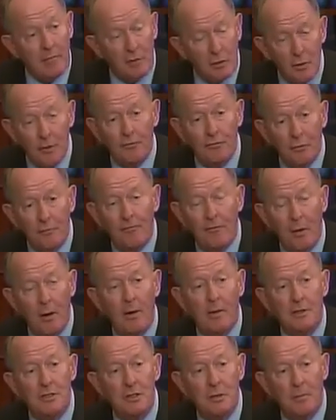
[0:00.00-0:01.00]
go so
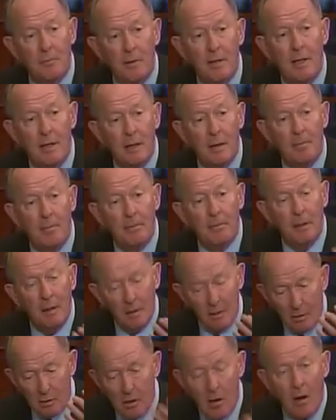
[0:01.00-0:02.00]
far as to bring
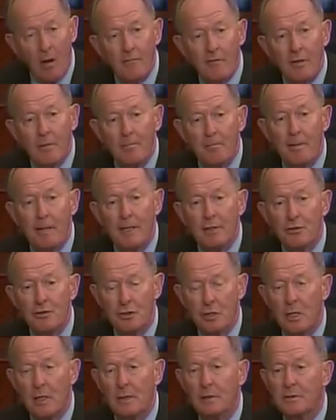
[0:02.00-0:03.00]
up carving big
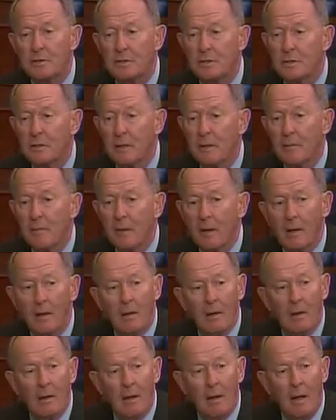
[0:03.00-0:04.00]
chunks
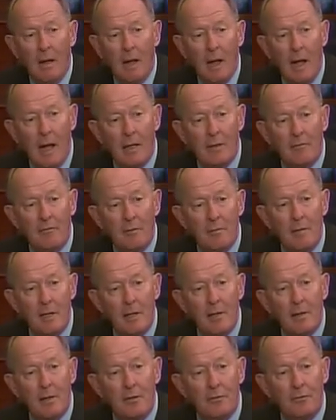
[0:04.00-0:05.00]
out of
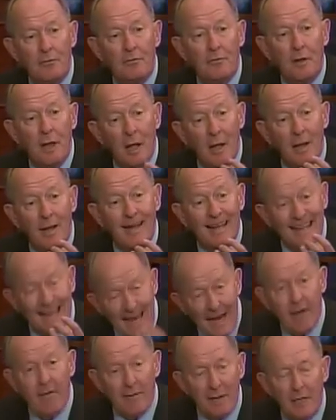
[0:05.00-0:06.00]
America's
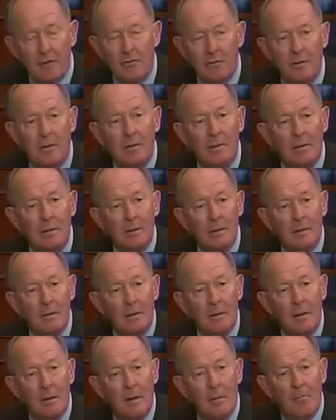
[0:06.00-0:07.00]
character
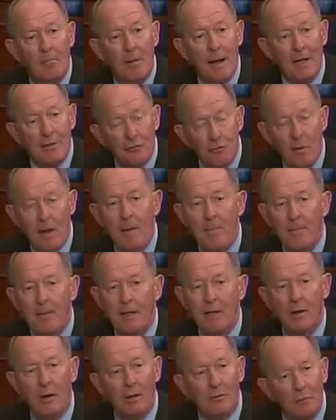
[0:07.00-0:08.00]
by
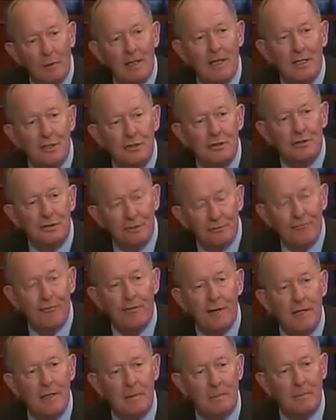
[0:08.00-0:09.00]
trampling on religious
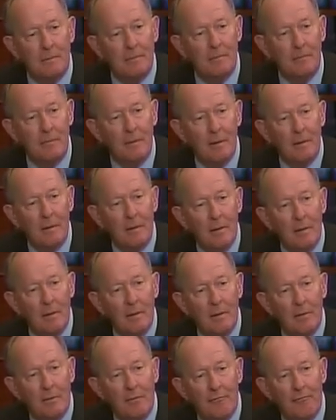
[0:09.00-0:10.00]
freedom,
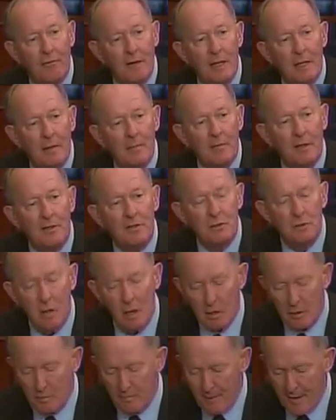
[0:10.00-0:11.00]
the freedom that's
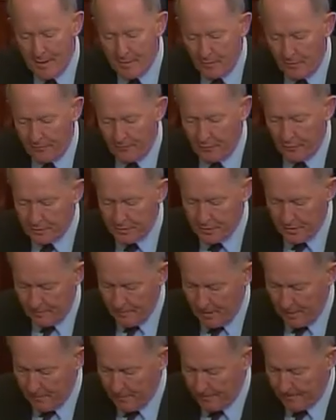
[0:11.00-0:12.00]
talked about in the First
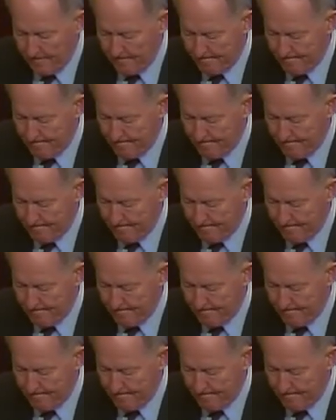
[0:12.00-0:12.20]
Amendment.